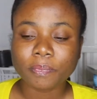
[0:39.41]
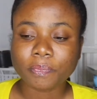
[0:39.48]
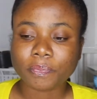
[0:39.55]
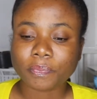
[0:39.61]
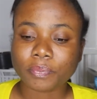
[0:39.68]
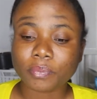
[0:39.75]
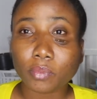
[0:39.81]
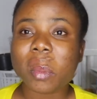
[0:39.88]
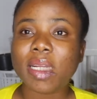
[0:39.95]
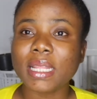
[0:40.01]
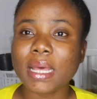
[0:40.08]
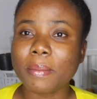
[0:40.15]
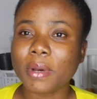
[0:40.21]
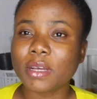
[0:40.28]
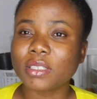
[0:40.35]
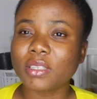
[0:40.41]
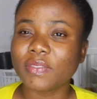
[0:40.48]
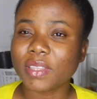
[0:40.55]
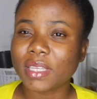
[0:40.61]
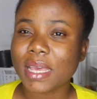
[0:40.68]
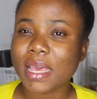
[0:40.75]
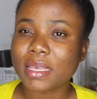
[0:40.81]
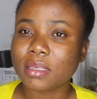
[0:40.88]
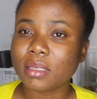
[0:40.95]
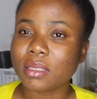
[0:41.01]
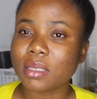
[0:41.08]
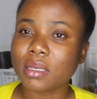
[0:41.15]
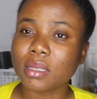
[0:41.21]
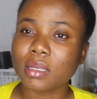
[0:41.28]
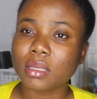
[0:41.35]
No matter the amount of
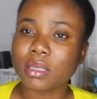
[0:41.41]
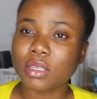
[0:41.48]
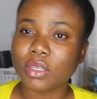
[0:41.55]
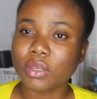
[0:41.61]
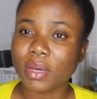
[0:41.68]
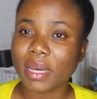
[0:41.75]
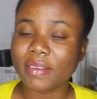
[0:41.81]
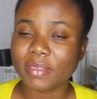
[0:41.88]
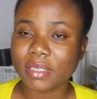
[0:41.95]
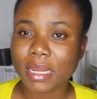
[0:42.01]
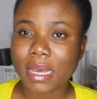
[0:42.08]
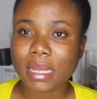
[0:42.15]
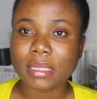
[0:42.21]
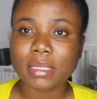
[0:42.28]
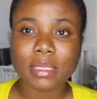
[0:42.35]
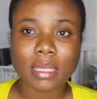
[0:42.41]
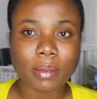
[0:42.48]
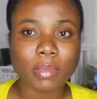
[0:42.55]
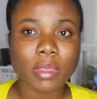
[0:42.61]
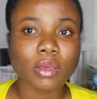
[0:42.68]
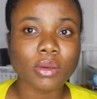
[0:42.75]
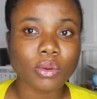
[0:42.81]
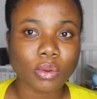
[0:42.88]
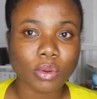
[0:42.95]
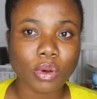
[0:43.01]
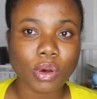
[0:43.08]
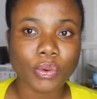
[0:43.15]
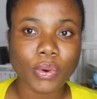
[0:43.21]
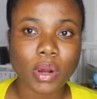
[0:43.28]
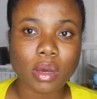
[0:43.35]
testing you have done, something could
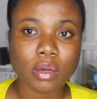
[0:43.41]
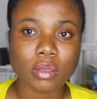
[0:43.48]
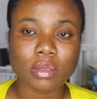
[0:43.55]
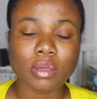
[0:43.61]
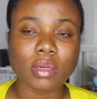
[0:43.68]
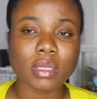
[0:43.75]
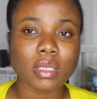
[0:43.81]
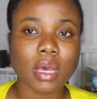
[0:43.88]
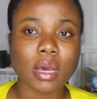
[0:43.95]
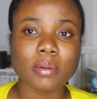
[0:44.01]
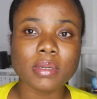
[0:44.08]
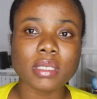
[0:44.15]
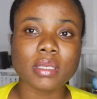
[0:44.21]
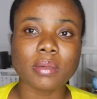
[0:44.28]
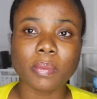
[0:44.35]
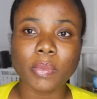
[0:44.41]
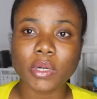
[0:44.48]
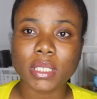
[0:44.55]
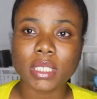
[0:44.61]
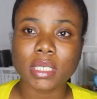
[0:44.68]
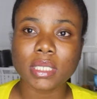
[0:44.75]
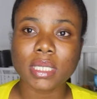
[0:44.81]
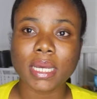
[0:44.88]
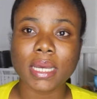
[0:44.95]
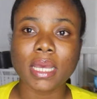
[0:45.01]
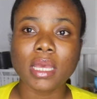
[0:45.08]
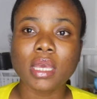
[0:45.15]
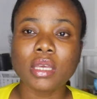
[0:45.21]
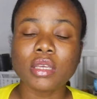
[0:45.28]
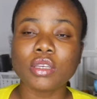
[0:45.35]
go wrong. So it's always important that
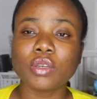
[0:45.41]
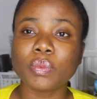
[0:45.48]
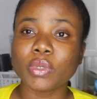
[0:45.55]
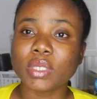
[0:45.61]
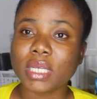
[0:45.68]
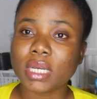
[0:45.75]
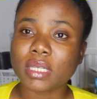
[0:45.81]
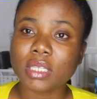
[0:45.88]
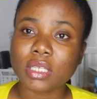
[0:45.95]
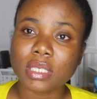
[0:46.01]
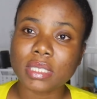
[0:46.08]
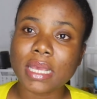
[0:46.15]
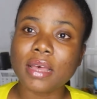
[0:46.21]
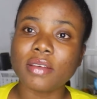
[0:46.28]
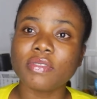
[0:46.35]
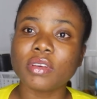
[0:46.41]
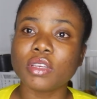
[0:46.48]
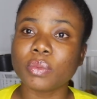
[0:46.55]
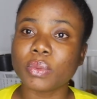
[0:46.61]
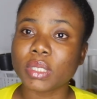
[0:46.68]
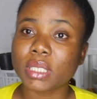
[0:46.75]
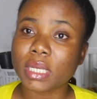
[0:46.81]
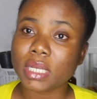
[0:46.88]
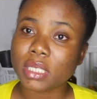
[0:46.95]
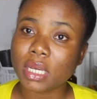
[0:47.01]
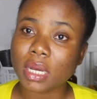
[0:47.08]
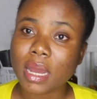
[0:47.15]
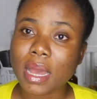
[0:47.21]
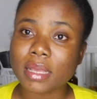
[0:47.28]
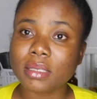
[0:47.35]
you protect yourself and you protect
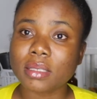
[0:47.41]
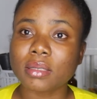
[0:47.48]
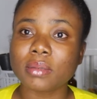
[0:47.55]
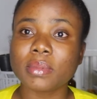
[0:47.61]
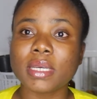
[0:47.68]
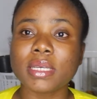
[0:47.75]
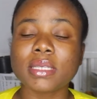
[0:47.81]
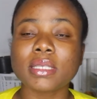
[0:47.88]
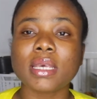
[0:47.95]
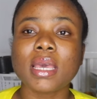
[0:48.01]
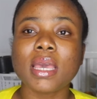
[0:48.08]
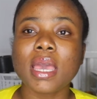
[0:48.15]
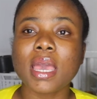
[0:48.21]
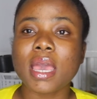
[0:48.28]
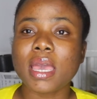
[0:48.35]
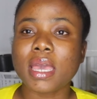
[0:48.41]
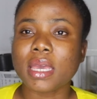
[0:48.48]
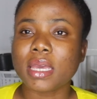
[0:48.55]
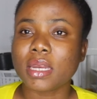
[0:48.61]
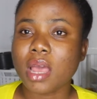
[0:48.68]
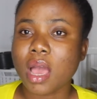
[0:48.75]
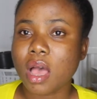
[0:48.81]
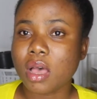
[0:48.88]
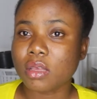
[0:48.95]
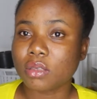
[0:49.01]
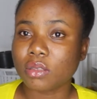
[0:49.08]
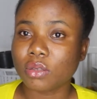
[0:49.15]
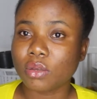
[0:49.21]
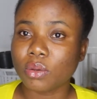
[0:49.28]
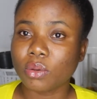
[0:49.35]
your customers, and
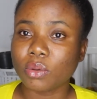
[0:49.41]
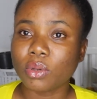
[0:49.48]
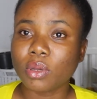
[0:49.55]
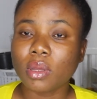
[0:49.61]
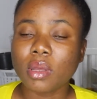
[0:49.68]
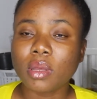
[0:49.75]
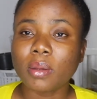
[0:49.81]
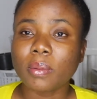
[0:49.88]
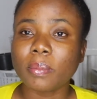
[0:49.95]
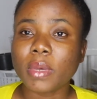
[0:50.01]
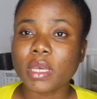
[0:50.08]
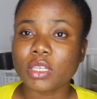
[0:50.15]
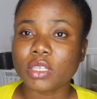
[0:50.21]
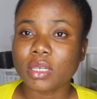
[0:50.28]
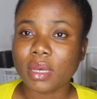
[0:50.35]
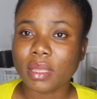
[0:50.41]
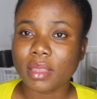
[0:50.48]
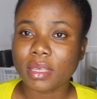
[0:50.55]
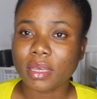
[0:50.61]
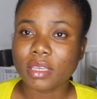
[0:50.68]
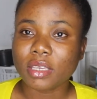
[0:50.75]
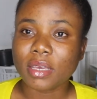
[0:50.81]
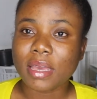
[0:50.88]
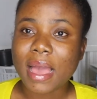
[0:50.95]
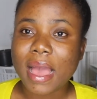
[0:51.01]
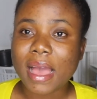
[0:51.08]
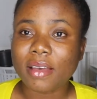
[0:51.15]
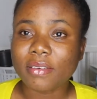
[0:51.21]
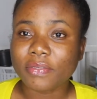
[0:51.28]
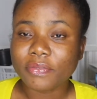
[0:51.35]
also make sure that you
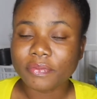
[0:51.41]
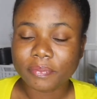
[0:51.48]
have